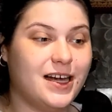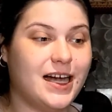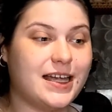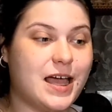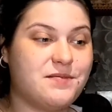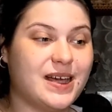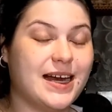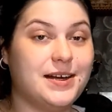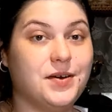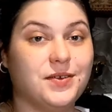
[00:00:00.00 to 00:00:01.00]
I kept
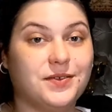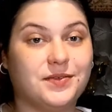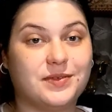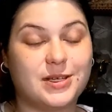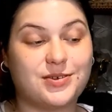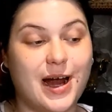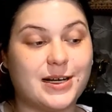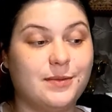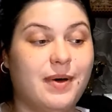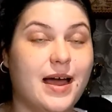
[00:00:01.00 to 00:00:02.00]
getting
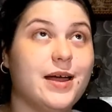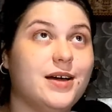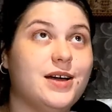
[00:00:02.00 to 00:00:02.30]
distracted by